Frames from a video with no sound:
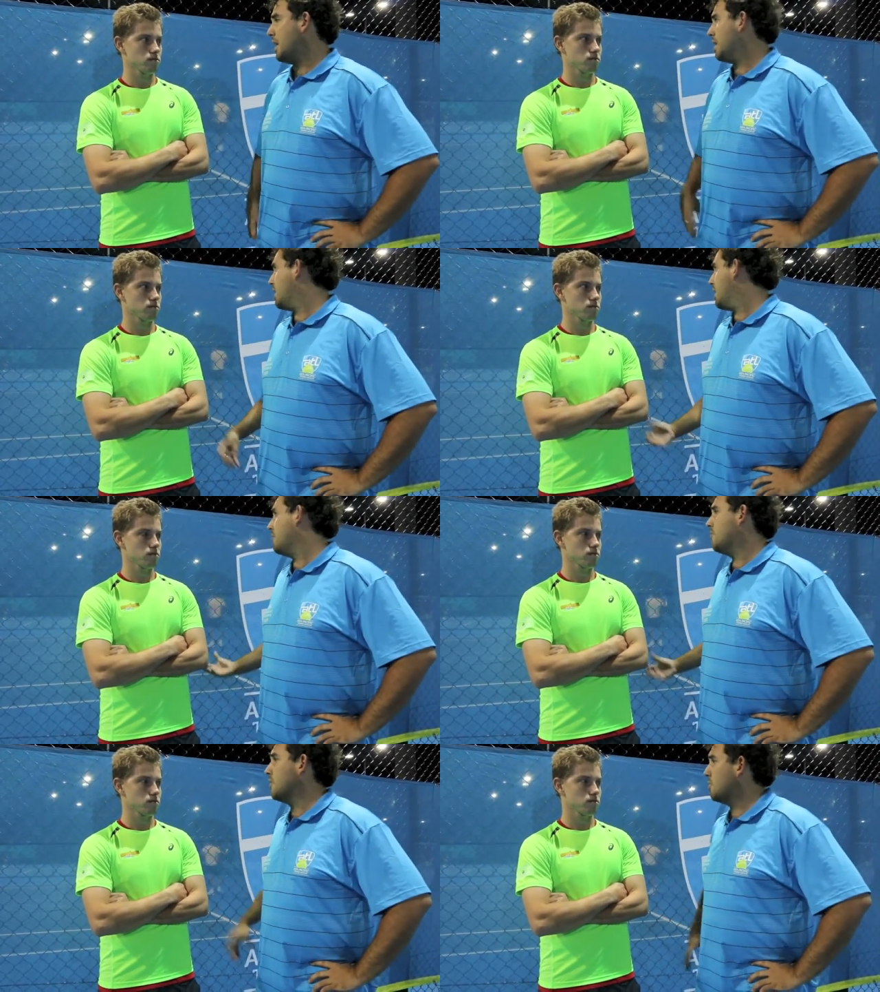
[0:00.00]
Speaker 1: How, how
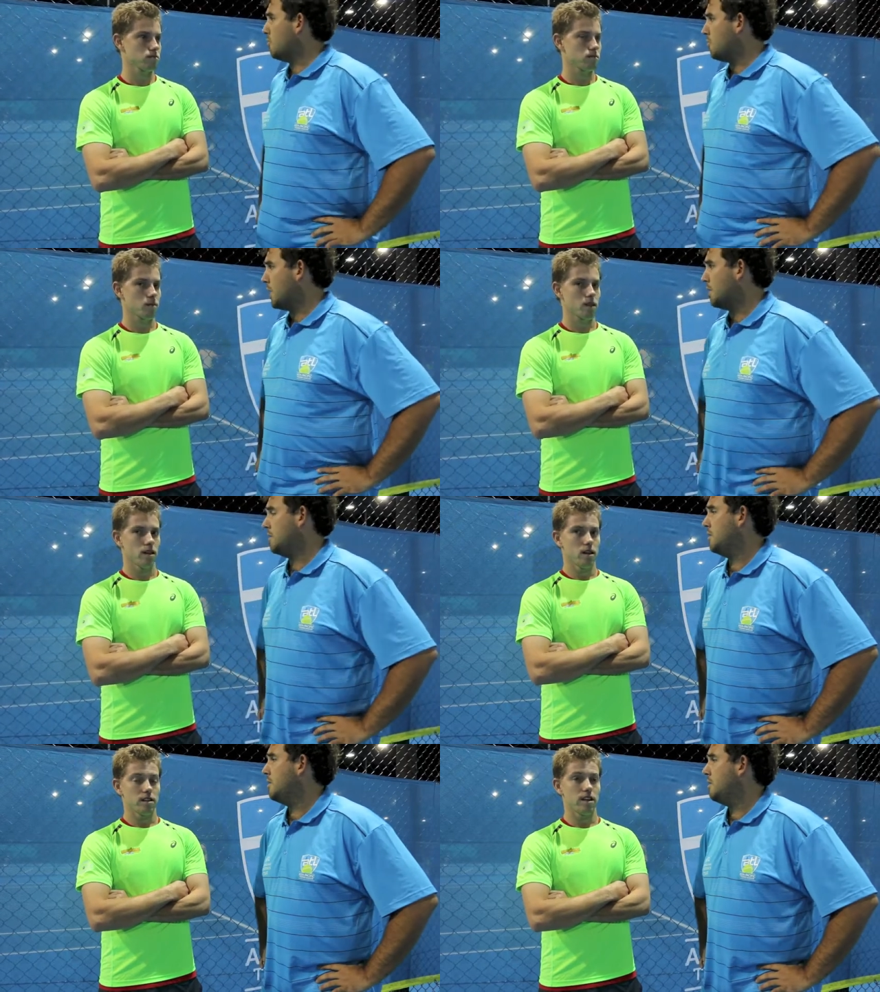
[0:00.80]
do you find the format?
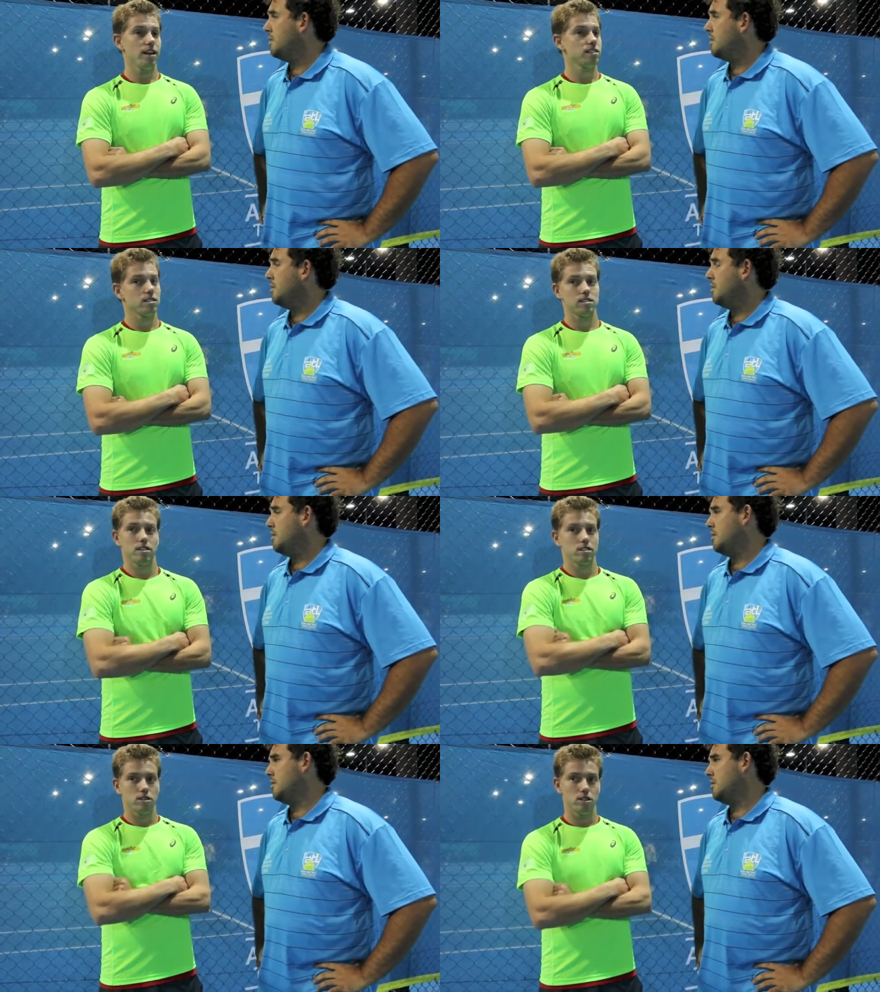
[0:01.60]
Speaker 2: Yeah, it's,
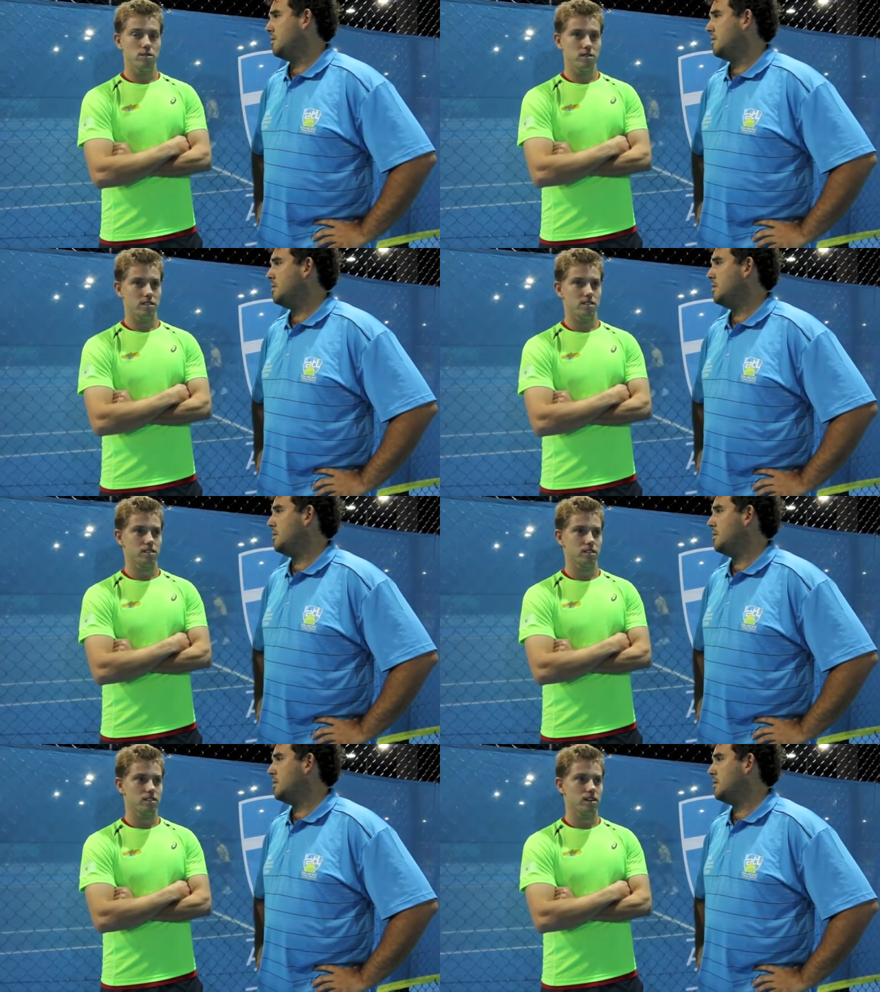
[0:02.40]
it's, it's new, it's
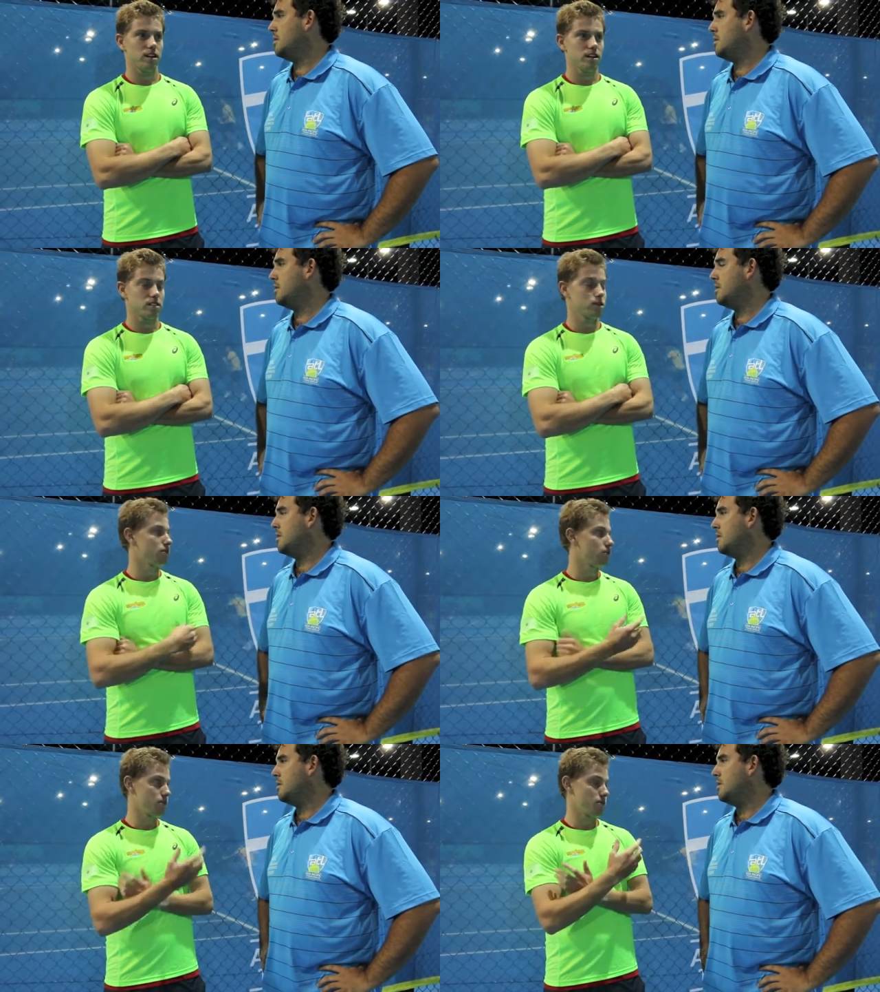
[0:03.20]
exciting, it's
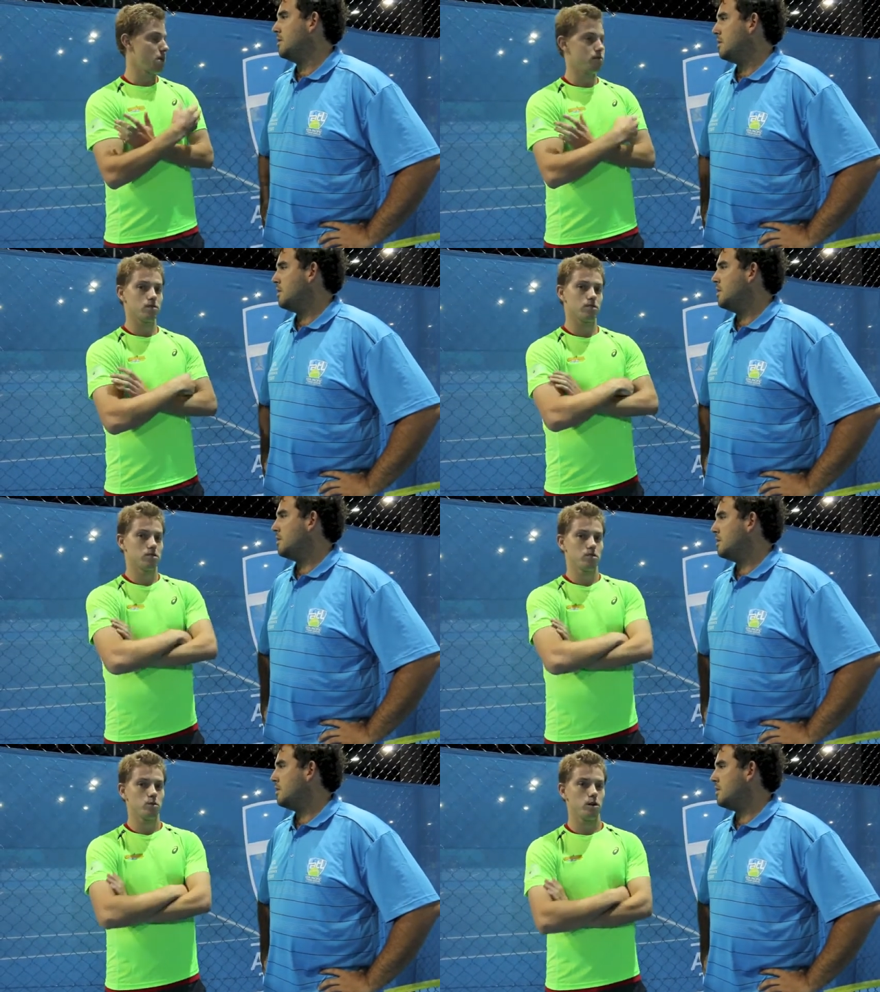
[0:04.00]
good for people
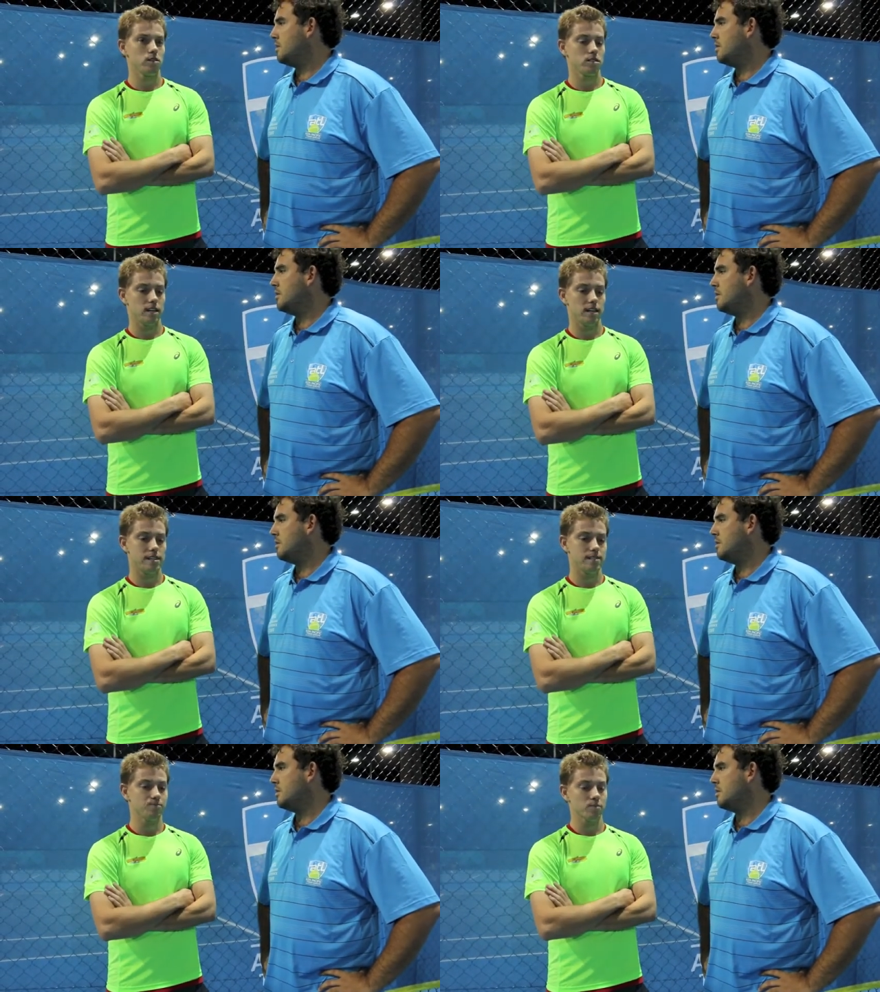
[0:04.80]
to, to watch.
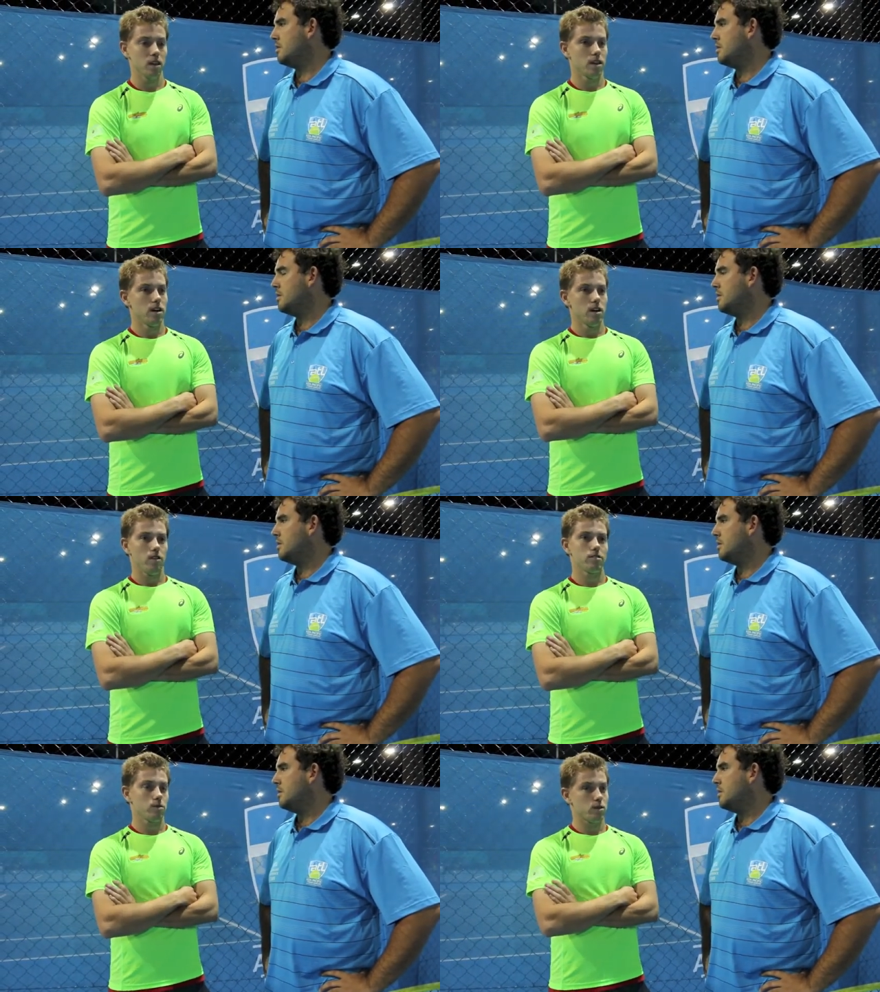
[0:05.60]
Um,
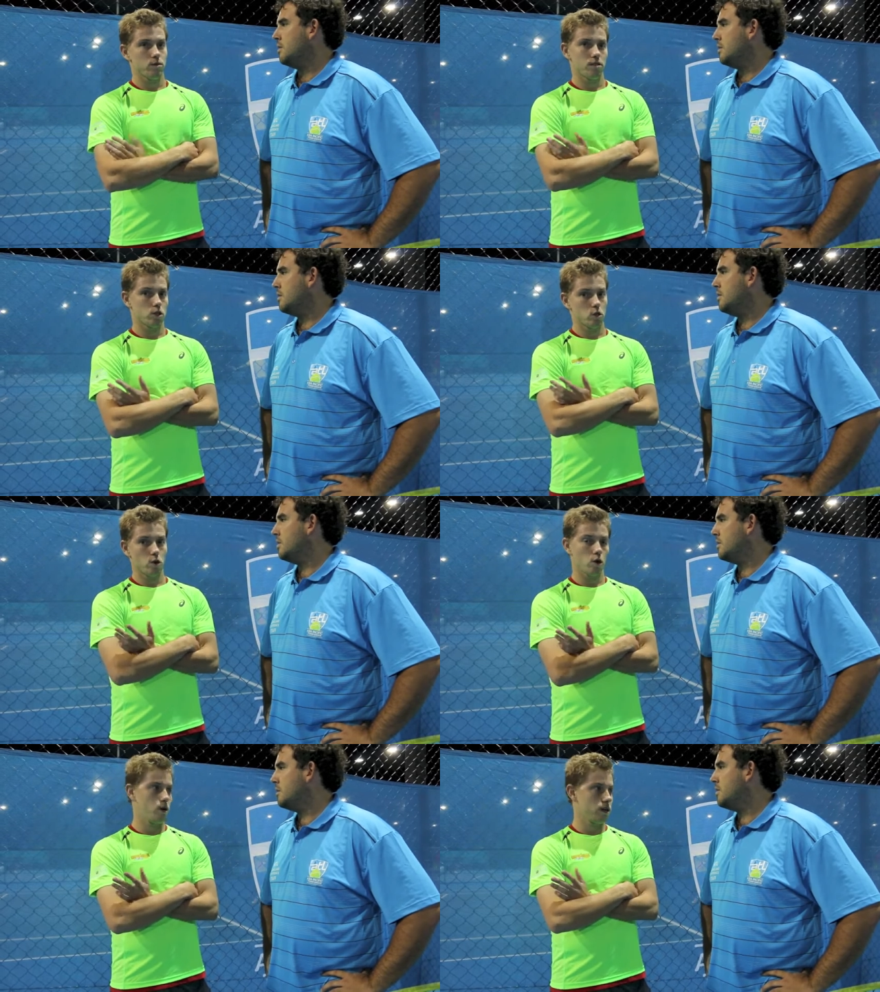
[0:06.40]
obviously, with the
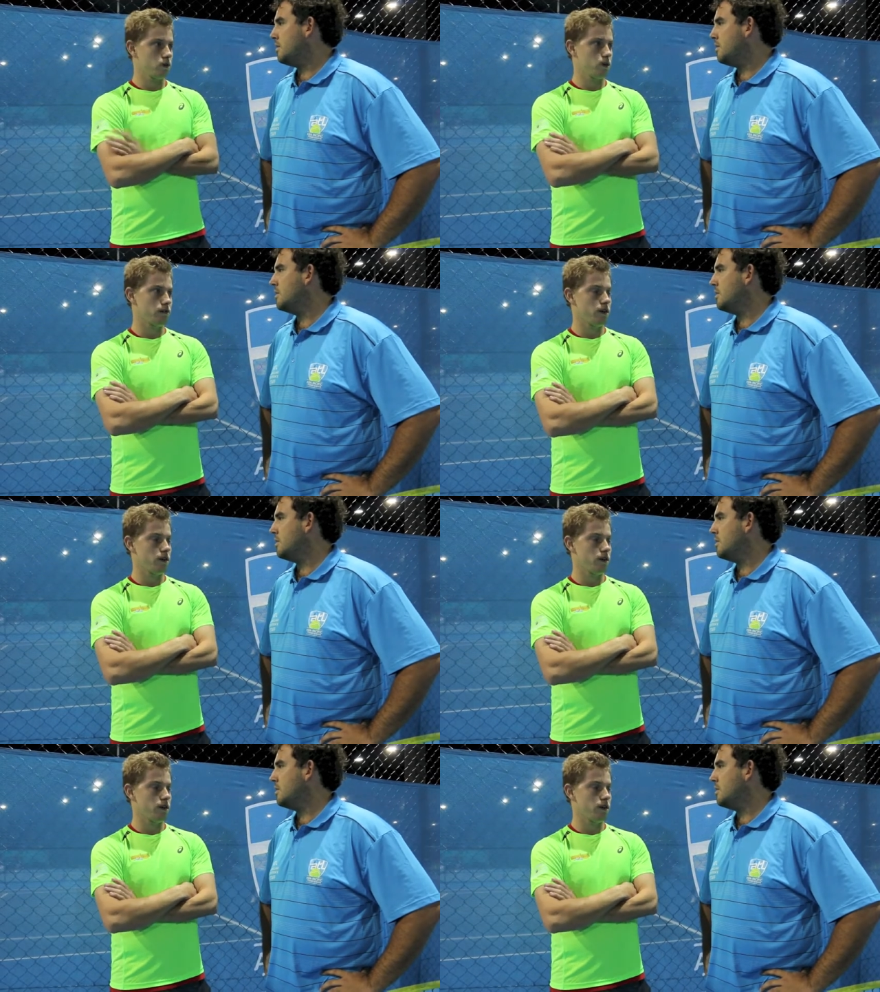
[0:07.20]
short, quick, quick